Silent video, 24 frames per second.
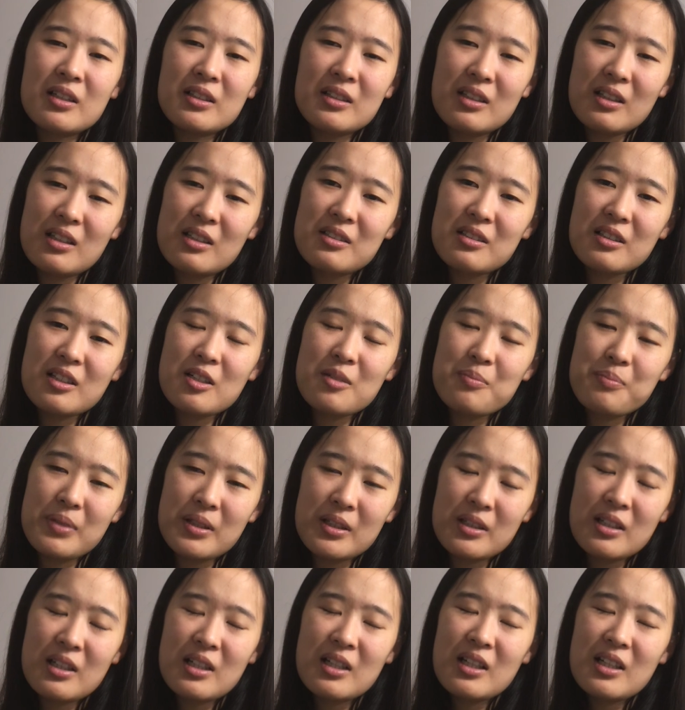the other
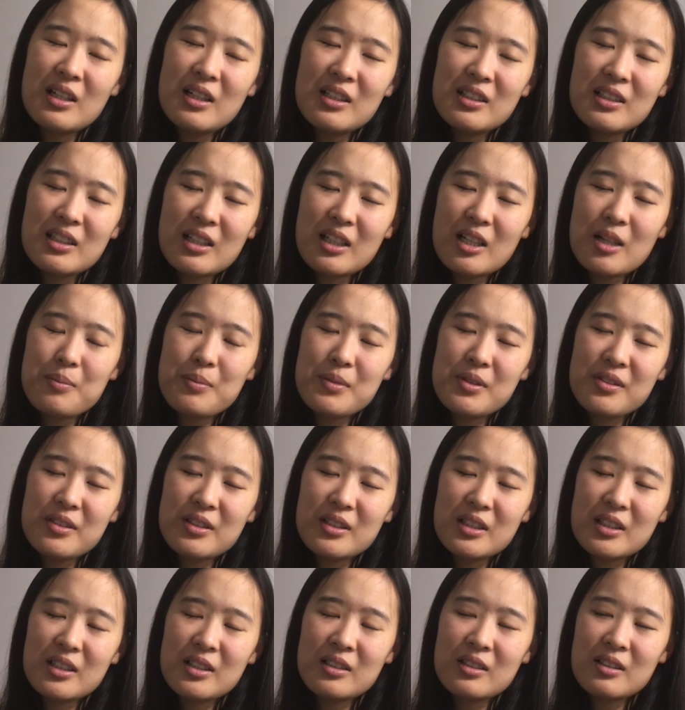
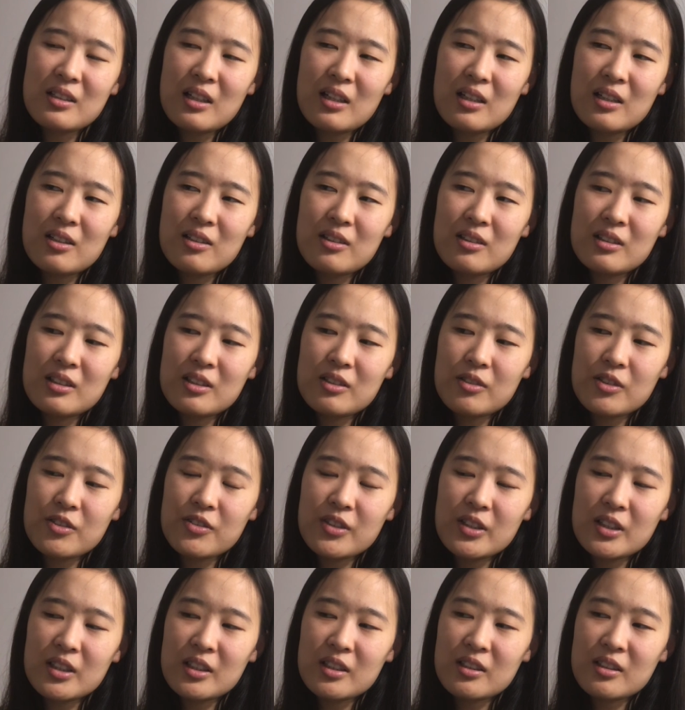decompensated liver
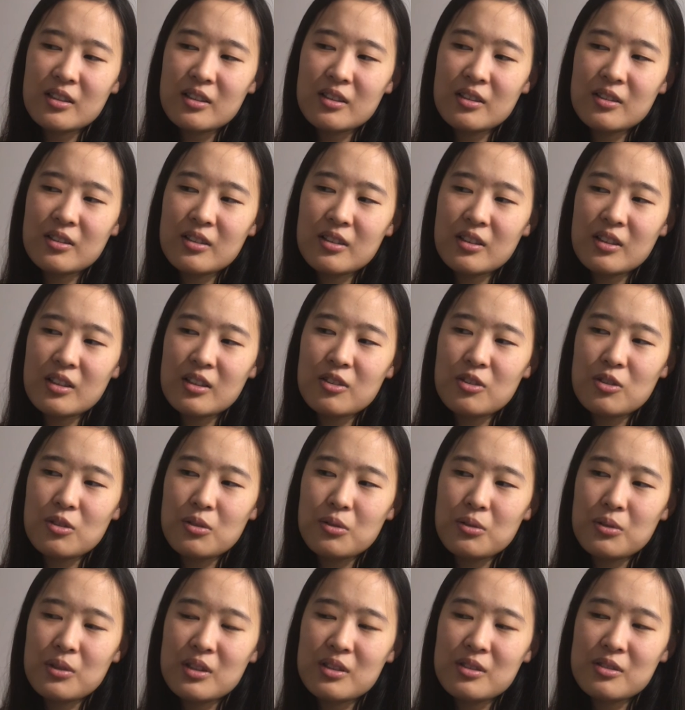failure you can
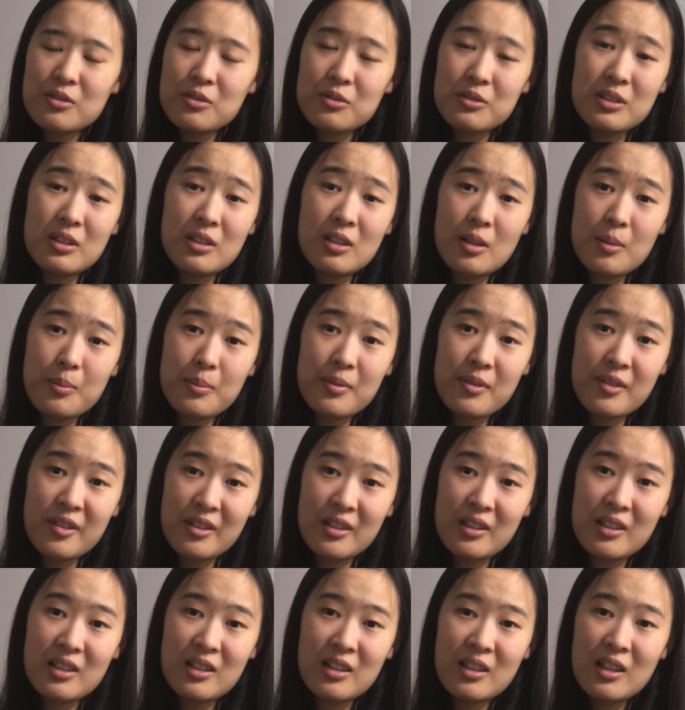do is do tips,
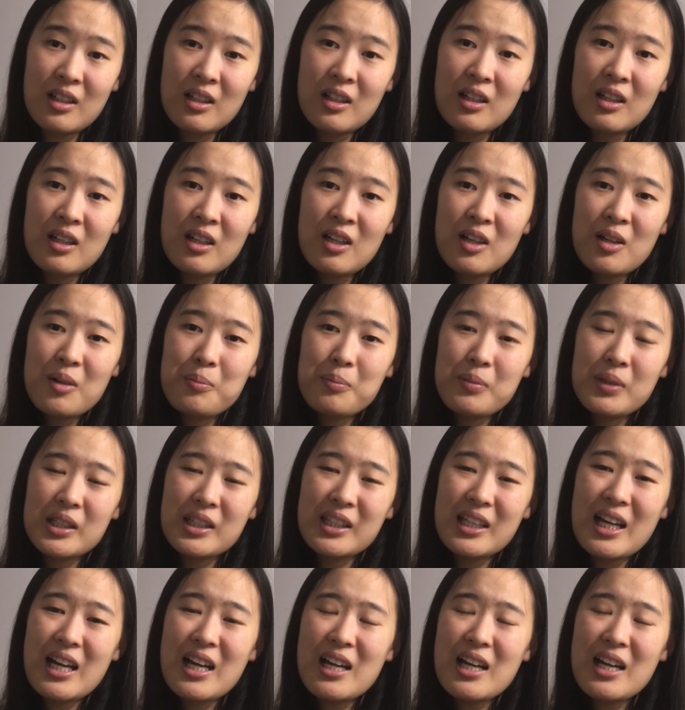but